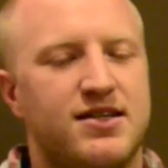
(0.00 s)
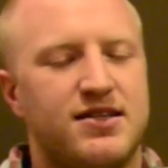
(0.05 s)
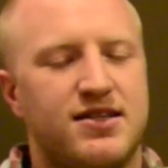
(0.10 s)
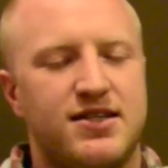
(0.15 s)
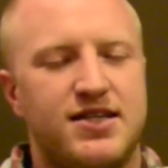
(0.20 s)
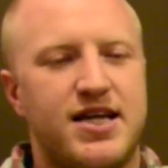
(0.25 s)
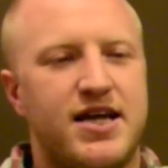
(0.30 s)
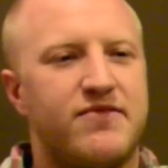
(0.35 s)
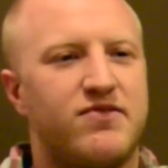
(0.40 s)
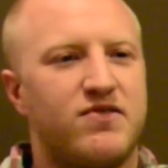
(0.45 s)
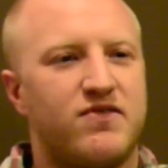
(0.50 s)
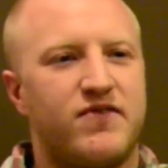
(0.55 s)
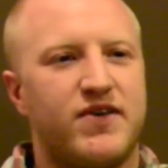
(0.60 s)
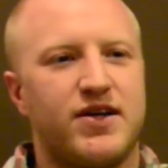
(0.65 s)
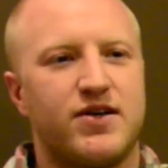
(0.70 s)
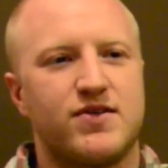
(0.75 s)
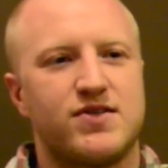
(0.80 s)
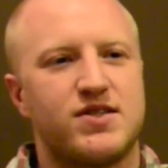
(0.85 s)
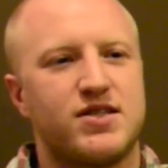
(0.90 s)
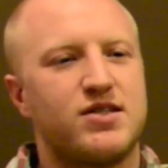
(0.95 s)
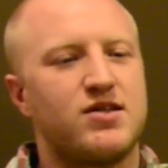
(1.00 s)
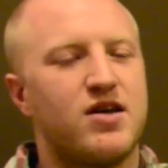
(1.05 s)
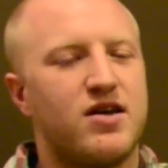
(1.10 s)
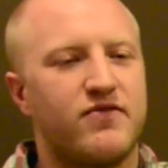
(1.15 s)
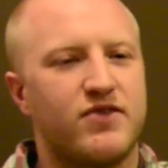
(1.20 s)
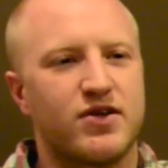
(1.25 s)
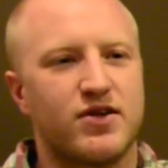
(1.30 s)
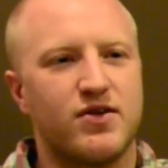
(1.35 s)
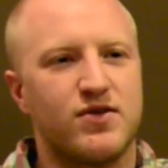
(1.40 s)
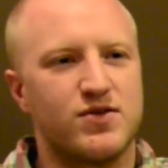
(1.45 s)
that never fails, that
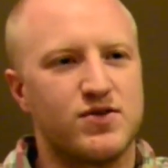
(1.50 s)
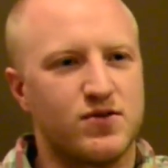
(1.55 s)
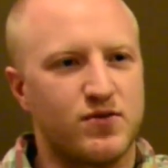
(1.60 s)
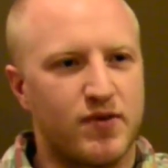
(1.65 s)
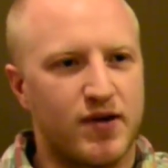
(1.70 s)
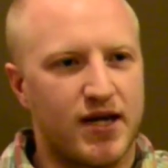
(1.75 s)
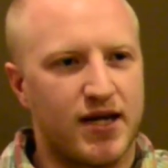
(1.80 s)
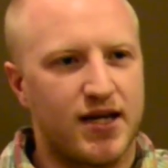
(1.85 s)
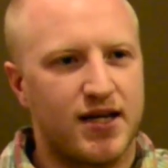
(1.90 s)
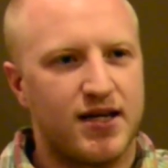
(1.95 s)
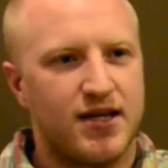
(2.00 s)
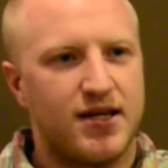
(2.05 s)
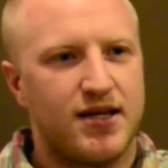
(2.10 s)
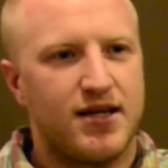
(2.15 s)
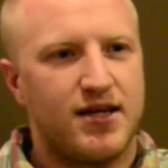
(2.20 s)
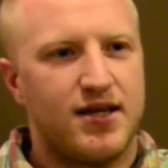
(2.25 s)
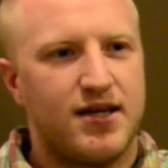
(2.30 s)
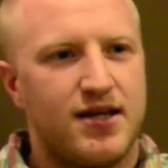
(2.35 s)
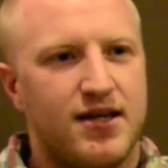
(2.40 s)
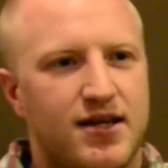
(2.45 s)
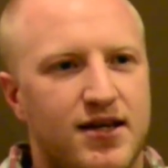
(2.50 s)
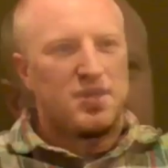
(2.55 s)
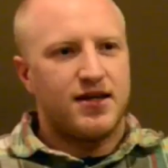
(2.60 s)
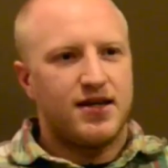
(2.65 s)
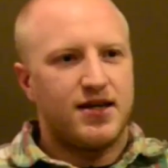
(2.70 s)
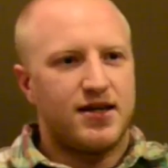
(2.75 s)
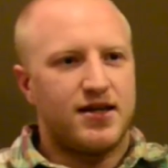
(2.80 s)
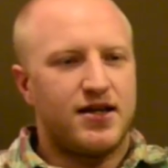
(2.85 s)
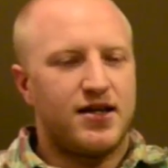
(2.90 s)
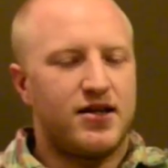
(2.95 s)
never goes away.
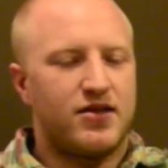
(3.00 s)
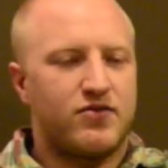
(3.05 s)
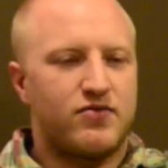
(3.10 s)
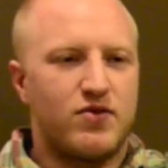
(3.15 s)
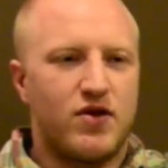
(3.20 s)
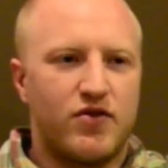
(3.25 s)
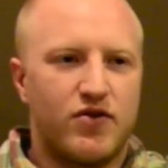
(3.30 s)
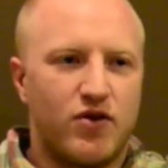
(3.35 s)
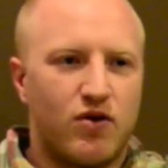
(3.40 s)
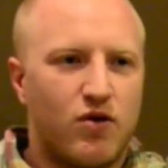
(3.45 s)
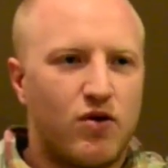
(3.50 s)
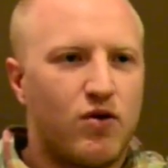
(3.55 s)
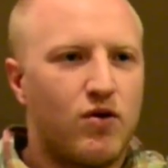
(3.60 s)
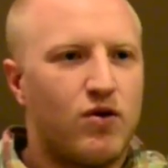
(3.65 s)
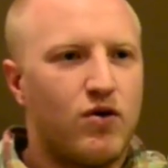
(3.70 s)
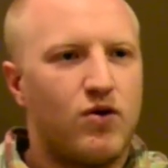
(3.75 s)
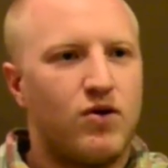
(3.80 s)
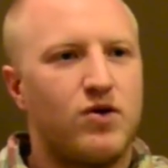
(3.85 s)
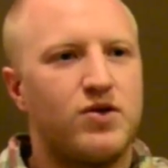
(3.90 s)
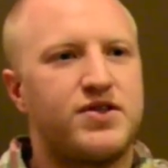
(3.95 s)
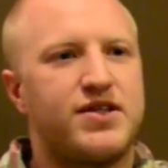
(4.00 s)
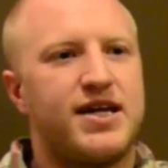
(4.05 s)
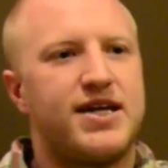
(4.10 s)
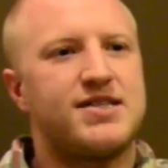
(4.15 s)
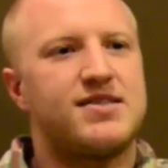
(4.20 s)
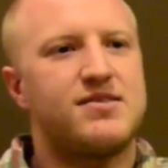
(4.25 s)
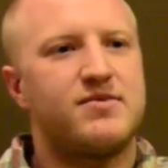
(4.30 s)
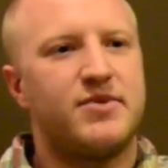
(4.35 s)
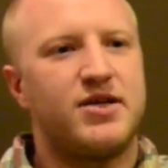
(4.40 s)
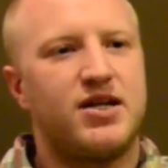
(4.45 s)
Throughout the whole Old
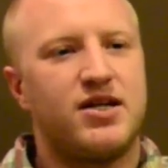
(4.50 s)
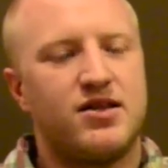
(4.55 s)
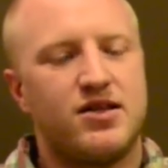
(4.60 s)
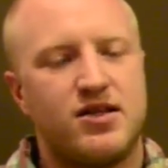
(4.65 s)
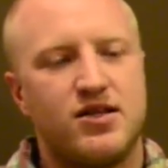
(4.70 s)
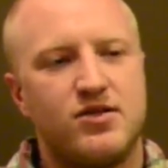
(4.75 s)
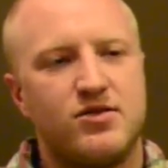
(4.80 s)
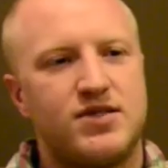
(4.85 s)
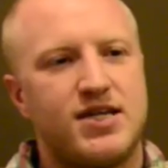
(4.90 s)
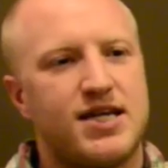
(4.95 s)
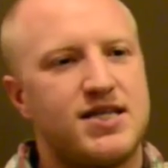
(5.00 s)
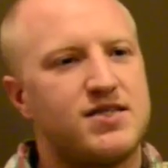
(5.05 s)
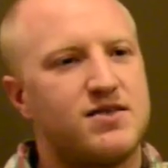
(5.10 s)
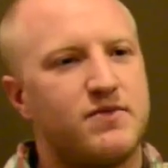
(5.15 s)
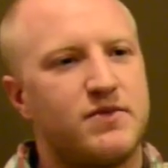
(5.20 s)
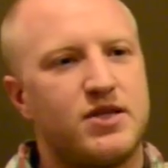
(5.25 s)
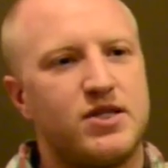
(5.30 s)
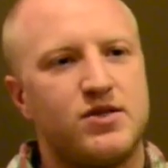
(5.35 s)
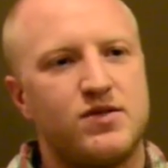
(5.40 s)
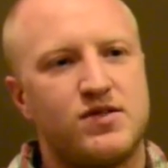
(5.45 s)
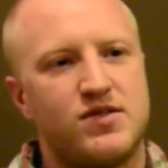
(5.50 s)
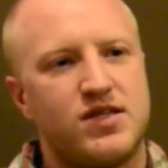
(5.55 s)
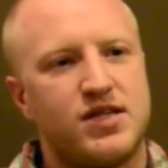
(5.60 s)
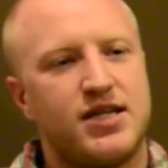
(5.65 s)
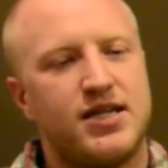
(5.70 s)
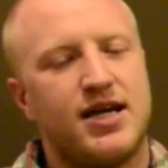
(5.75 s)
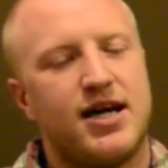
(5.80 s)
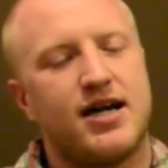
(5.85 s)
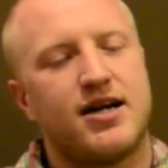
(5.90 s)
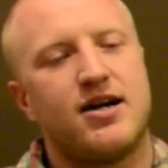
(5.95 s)
Testament and the New Testament, you
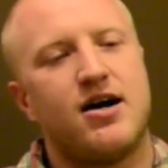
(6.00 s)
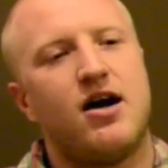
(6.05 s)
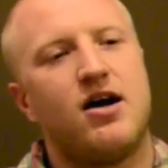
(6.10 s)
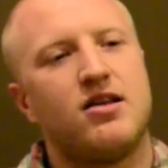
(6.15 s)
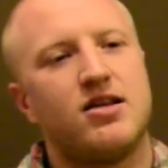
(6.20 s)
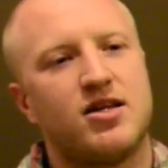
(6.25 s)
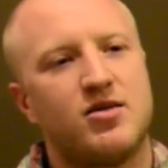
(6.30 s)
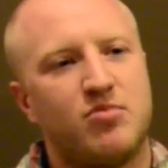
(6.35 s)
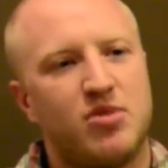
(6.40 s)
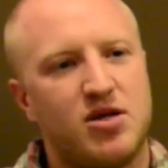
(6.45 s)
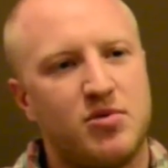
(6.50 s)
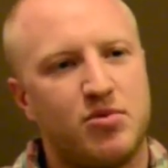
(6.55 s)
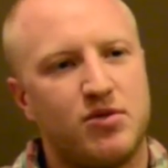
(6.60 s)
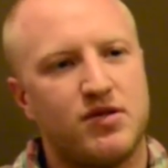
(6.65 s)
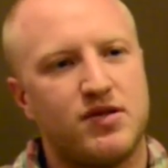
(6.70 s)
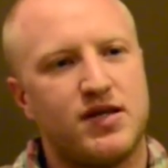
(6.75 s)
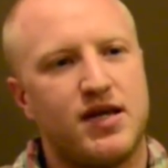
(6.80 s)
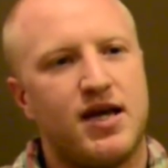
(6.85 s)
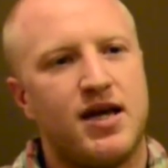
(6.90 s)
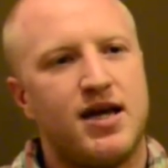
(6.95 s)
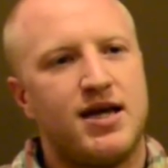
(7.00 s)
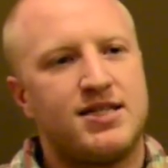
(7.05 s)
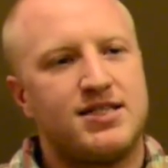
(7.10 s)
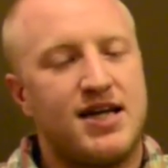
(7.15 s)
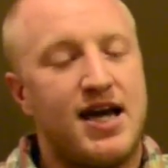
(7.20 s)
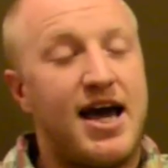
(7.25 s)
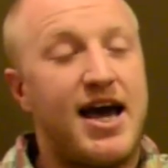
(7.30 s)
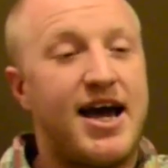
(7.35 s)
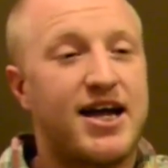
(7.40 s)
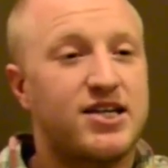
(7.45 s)
see God calling people
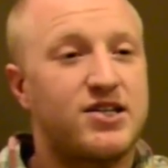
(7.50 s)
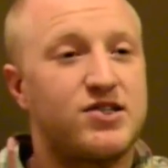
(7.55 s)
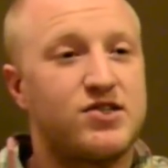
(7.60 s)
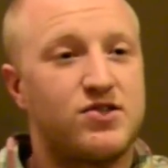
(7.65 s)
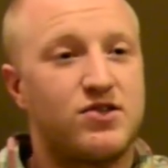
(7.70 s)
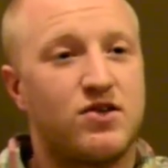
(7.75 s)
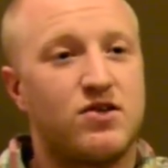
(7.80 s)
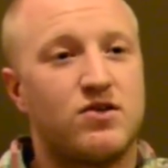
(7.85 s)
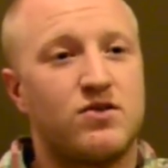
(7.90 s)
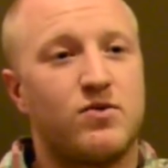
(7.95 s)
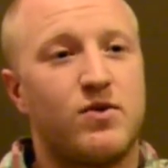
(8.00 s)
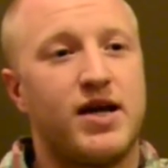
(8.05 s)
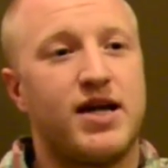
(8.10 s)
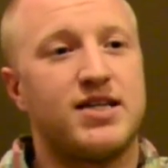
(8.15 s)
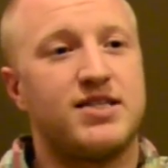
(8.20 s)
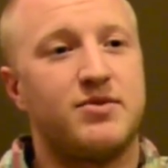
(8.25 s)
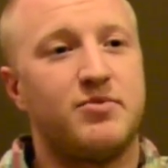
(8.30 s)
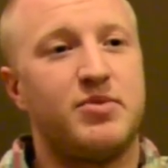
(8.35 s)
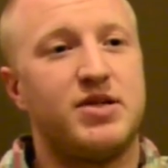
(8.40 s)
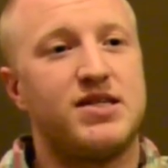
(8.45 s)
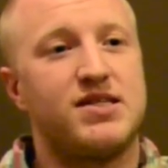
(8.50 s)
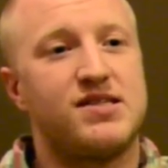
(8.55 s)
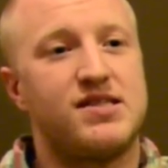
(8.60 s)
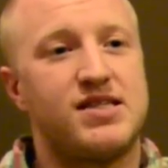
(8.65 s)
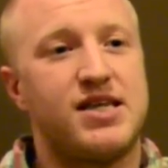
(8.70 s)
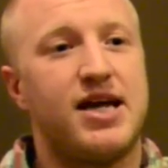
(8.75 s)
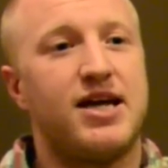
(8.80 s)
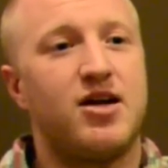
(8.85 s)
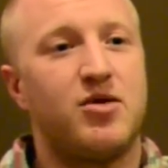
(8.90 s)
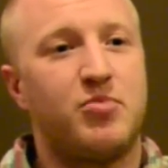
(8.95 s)
to act a certain way, to be
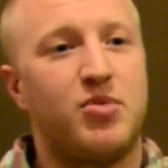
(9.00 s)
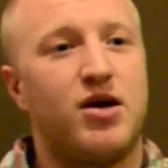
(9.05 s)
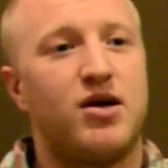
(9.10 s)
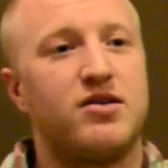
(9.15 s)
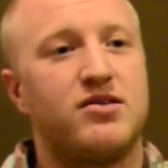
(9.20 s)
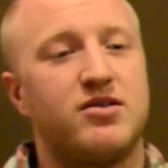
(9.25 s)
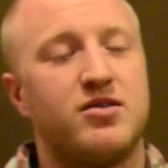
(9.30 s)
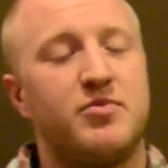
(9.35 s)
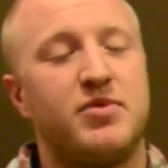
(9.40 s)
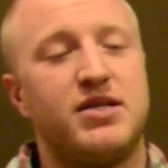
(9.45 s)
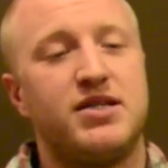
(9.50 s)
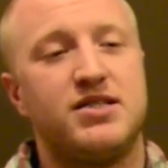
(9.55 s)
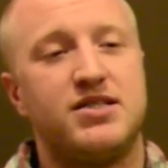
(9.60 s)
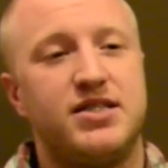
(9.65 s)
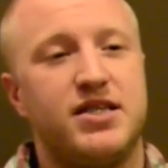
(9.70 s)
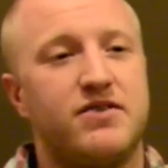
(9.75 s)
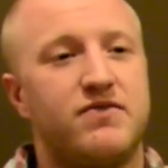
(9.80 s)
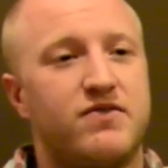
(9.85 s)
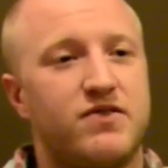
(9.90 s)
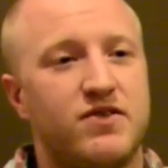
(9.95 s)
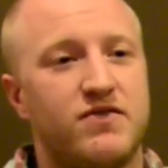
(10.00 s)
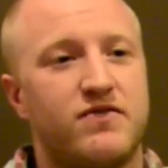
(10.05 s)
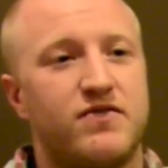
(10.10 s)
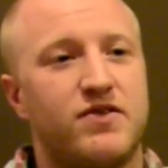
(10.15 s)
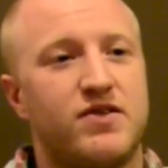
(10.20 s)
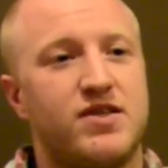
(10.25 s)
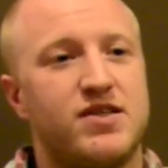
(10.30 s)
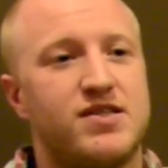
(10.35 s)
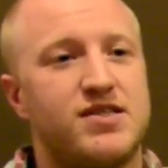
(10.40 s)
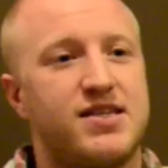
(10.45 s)
set apart, to be different
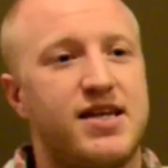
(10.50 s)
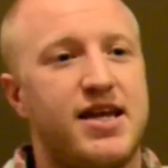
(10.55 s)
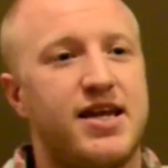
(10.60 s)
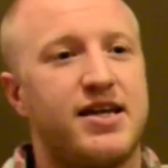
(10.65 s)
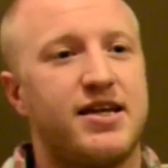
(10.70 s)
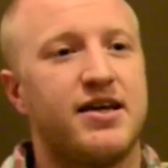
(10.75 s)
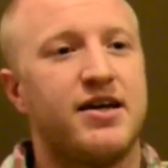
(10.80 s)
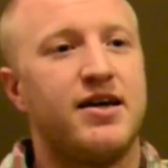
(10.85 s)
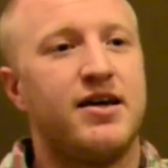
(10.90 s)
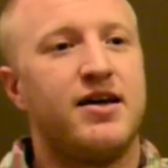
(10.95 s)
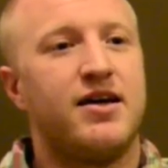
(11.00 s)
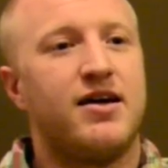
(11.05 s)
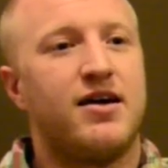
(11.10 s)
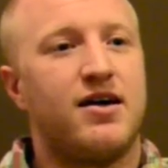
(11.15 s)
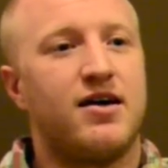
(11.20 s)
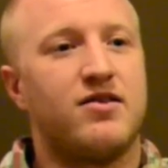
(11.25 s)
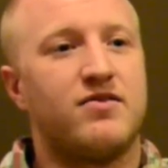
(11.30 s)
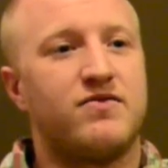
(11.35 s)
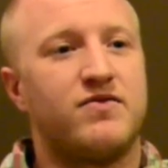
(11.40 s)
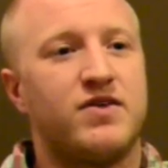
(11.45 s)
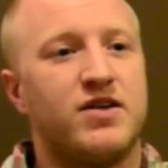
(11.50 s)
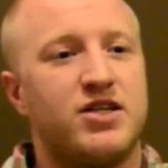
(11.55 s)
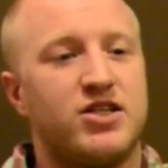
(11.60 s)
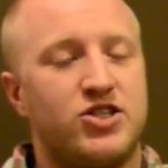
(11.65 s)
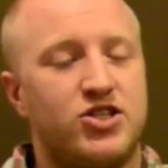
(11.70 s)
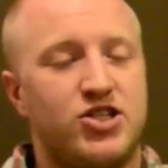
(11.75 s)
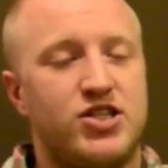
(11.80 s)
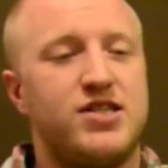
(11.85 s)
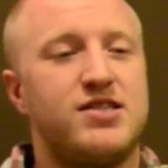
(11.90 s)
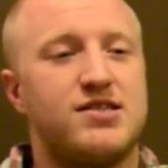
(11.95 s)
for the sake of
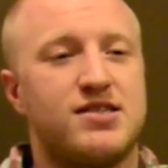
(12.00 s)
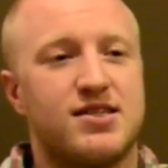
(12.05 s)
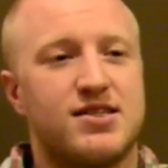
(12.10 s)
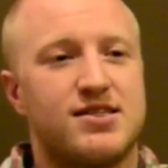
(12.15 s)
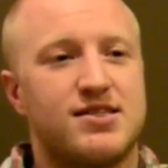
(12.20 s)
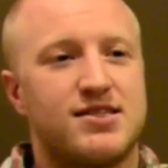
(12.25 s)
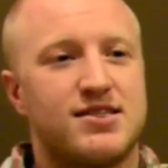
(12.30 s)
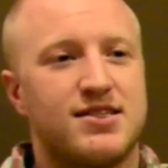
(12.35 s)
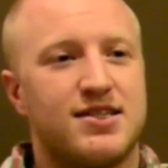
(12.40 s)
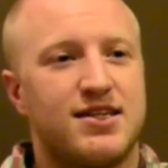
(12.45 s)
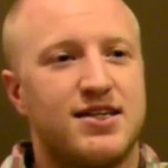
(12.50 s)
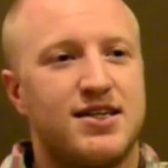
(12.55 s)
Jesus.